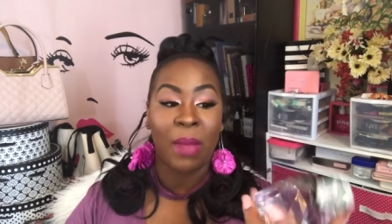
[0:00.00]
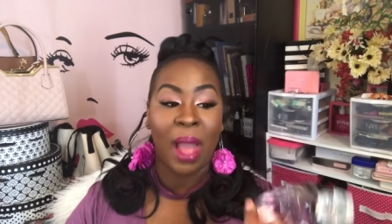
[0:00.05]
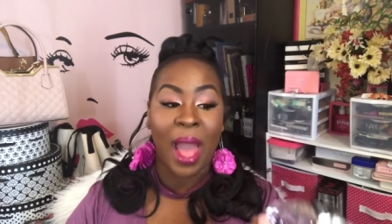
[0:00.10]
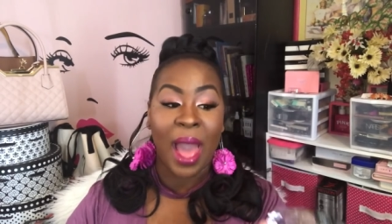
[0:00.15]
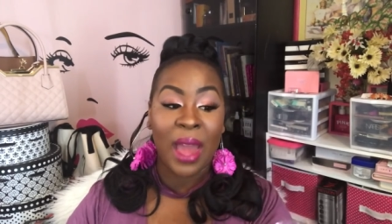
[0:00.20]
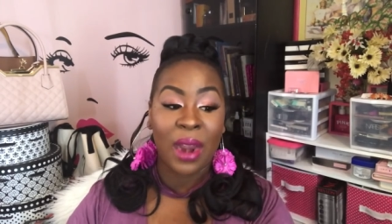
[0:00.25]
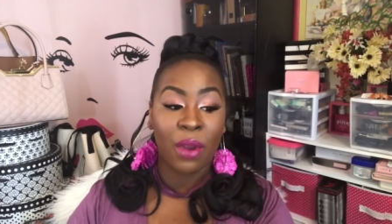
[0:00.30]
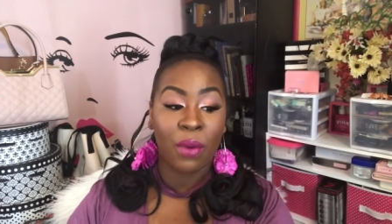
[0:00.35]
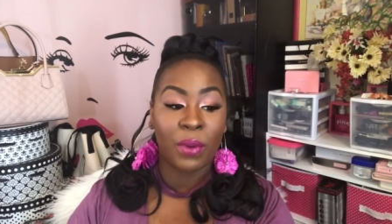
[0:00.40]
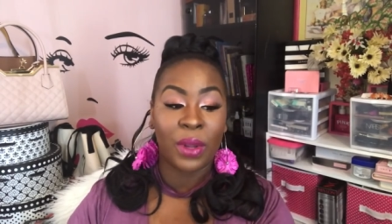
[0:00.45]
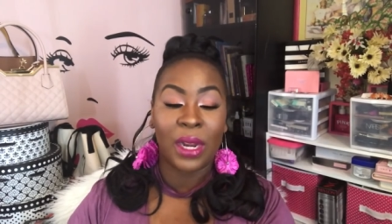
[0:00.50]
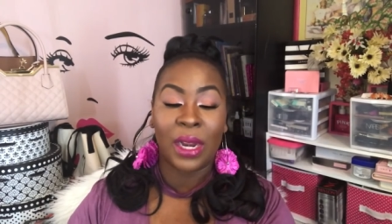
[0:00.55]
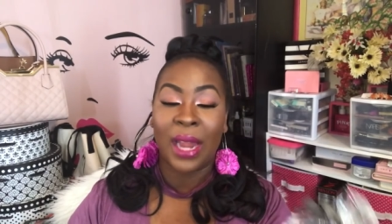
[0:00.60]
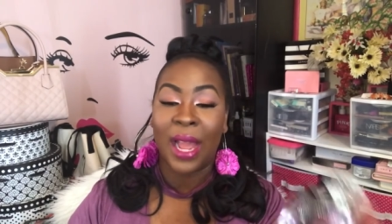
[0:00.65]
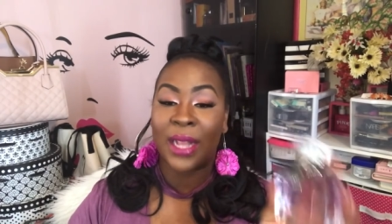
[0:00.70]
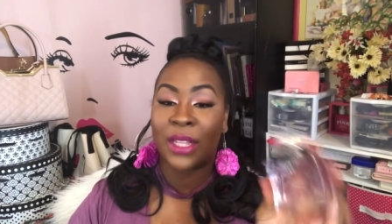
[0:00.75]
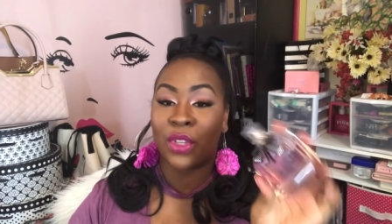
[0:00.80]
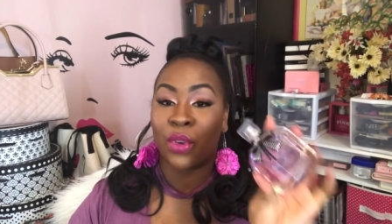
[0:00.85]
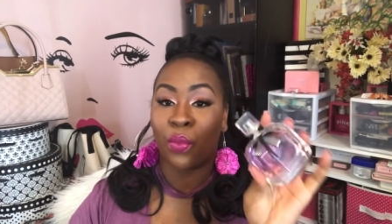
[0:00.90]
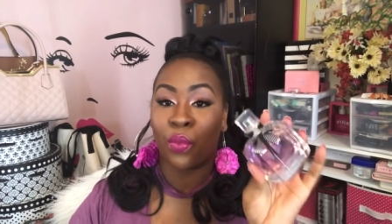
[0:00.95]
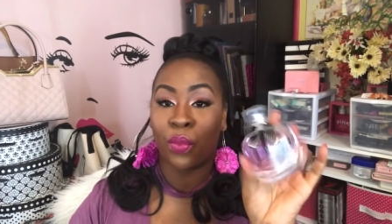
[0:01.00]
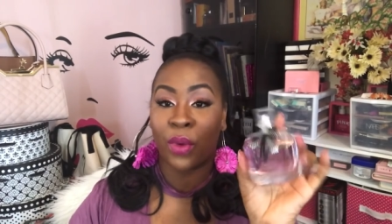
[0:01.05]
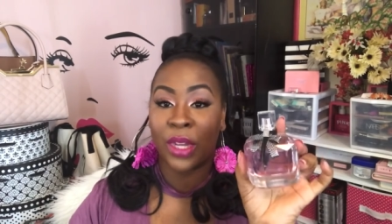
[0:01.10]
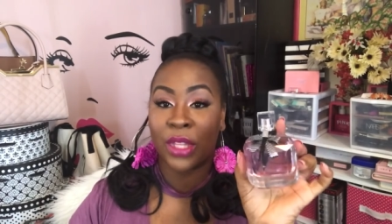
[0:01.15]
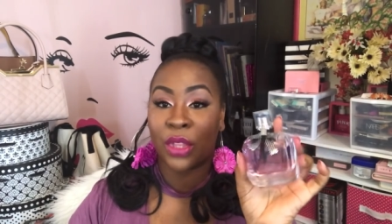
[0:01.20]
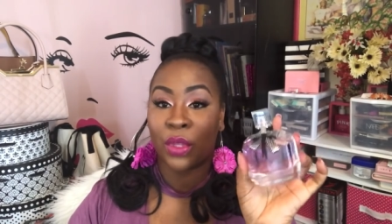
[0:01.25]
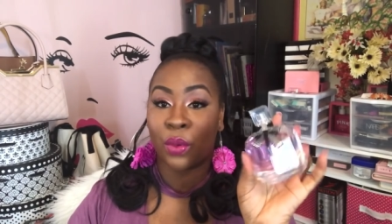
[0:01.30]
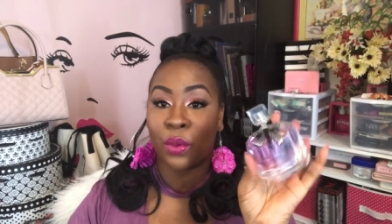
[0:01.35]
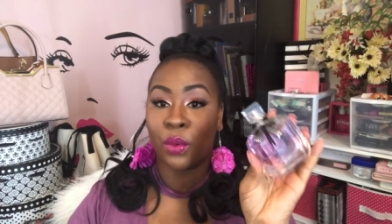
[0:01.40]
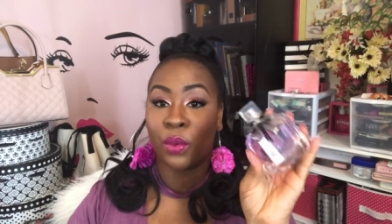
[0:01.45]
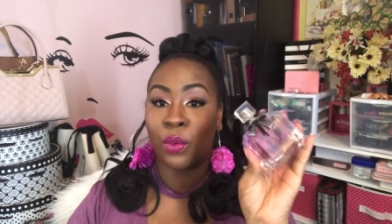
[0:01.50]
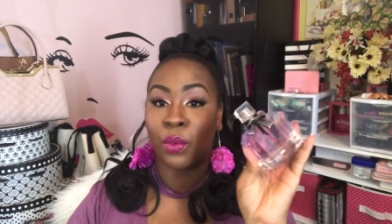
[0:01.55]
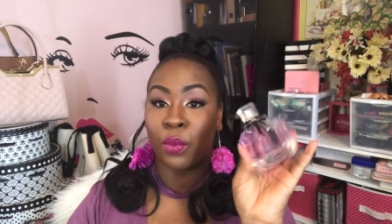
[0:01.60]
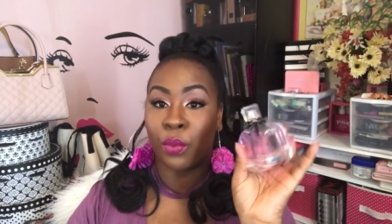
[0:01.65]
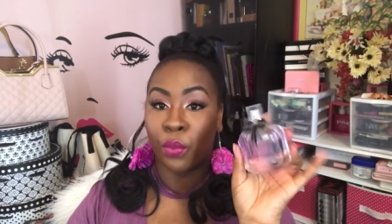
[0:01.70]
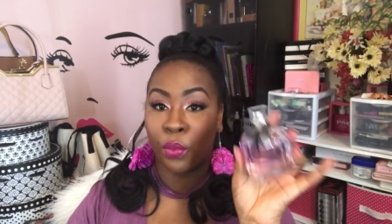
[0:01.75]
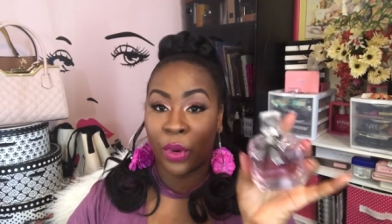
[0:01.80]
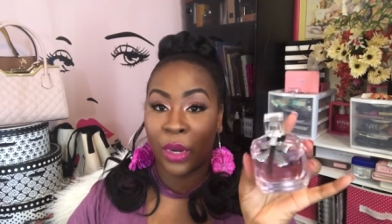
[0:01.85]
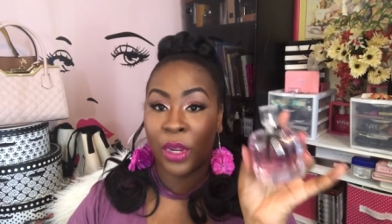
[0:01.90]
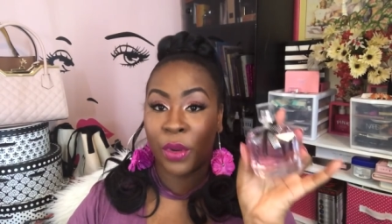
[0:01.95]
I don't really like to run through
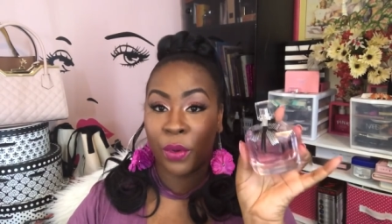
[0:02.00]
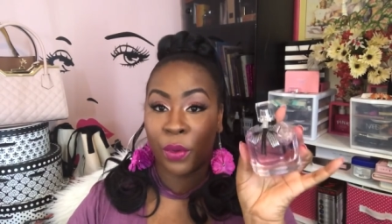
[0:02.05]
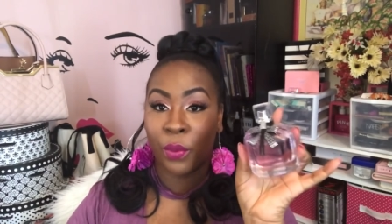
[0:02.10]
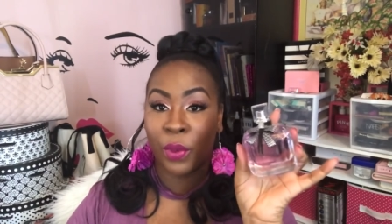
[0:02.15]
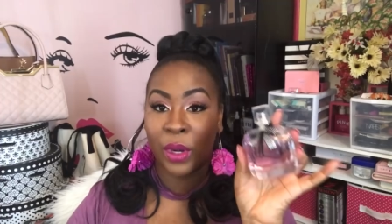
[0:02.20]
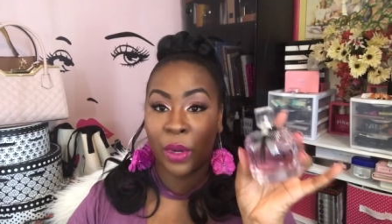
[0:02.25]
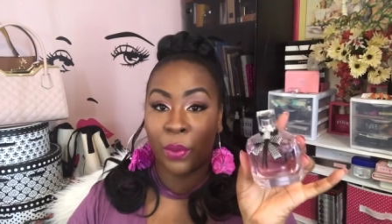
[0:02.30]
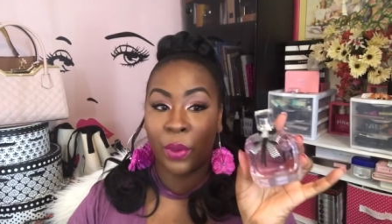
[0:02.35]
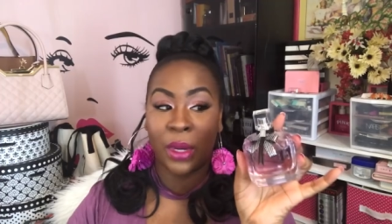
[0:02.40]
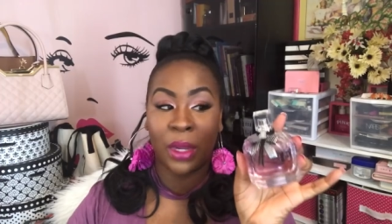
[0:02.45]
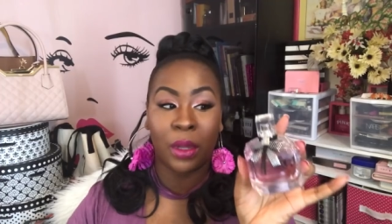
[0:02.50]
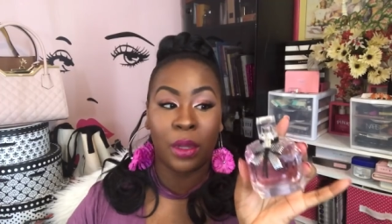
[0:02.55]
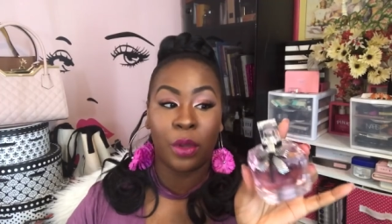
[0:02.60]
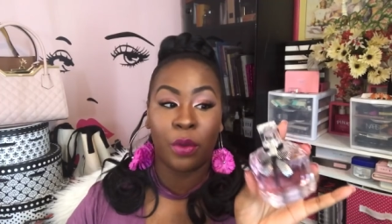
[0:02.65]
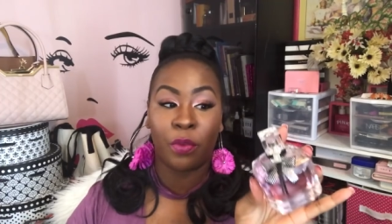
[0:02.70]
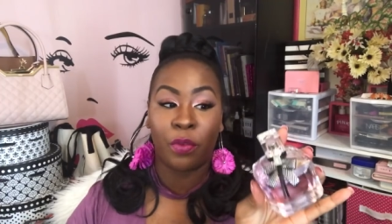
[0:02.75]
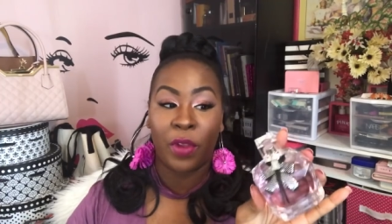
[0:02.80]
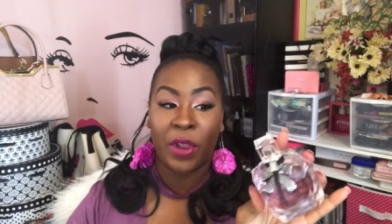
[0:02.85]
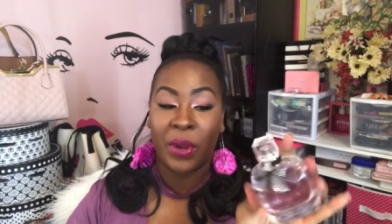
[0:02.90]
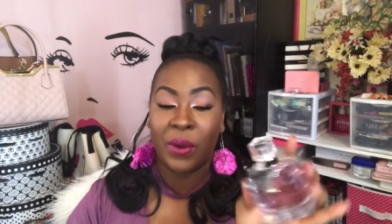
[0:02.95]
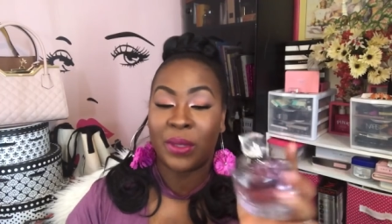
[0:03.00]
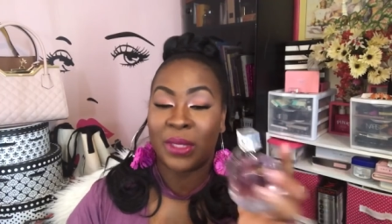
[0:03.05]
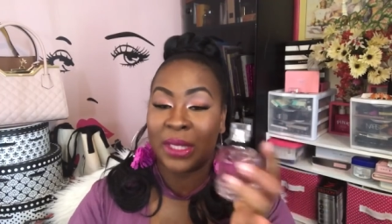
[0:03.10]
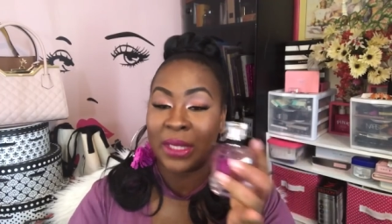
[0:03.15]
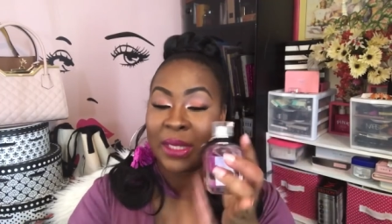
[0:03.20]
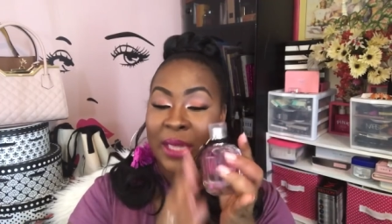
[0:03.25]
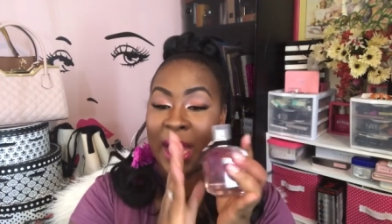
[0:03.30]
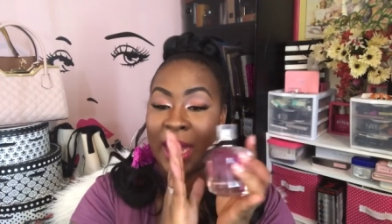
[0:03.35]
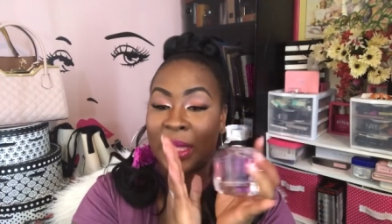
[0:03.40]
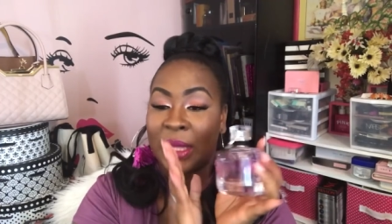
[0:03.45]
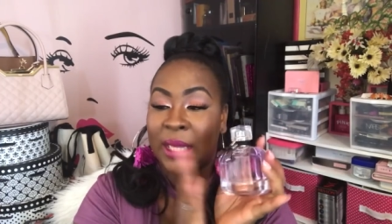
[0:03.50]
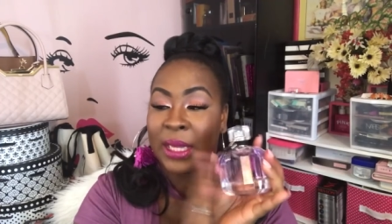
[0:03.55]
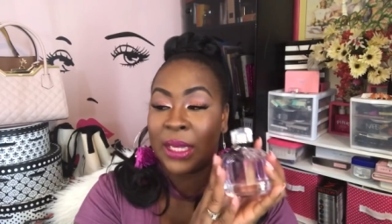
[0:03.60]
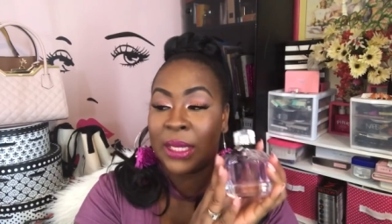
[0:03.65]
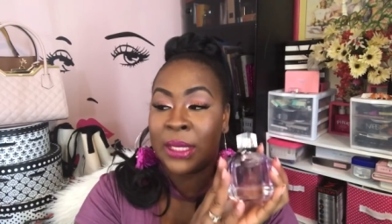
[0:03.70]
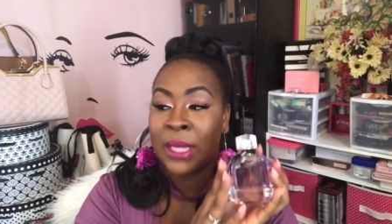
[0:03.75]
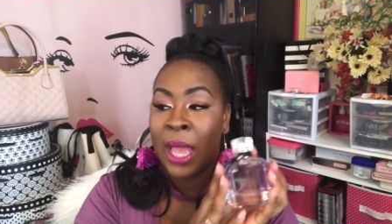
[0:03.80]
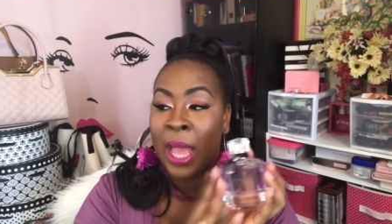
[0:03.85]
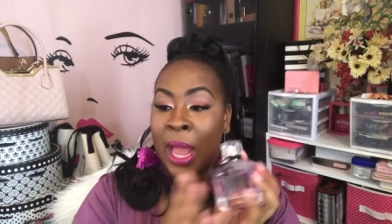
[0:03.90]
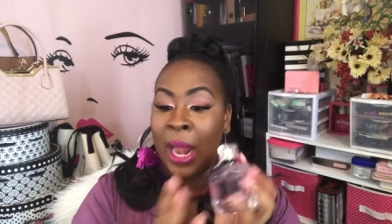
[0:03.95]
really, really, really good fragrances like
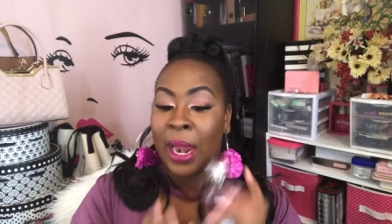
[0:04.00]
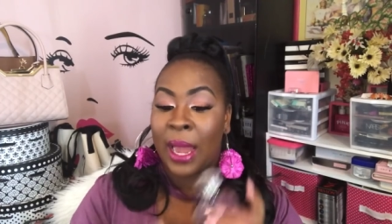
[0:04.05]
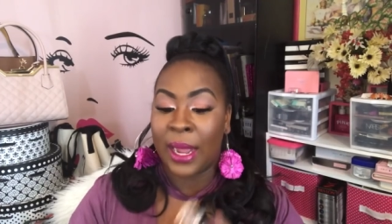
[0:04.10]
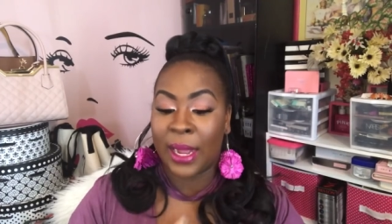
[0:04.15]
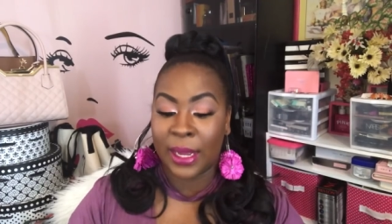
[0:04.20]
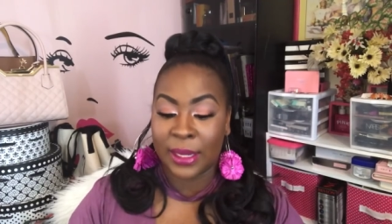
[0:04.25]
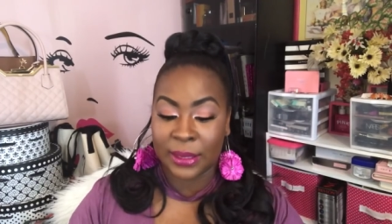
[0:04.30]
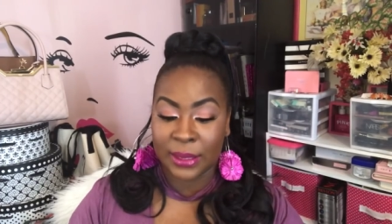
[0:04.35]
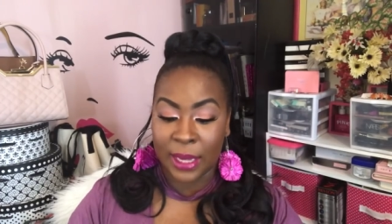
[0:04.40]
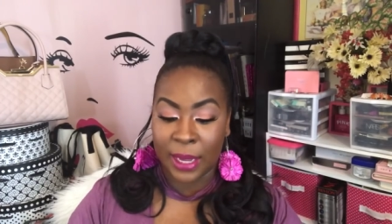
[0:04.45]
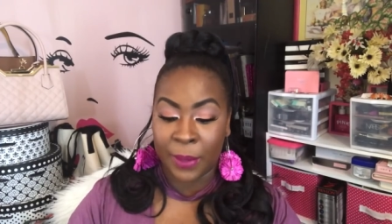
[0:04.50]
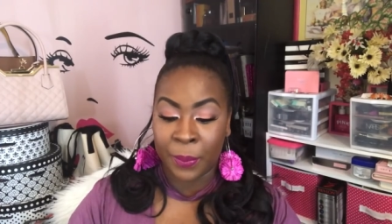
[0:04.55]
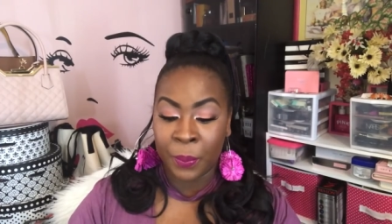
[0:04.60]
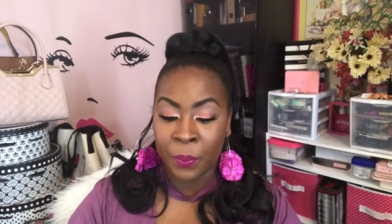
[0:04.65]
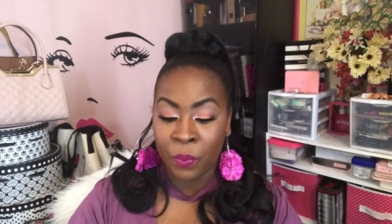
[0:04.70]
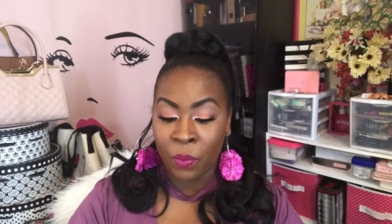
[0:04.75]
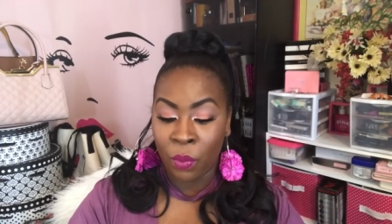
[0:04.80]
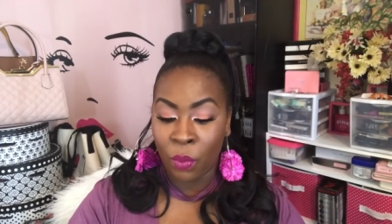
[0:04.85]
these. Like I say,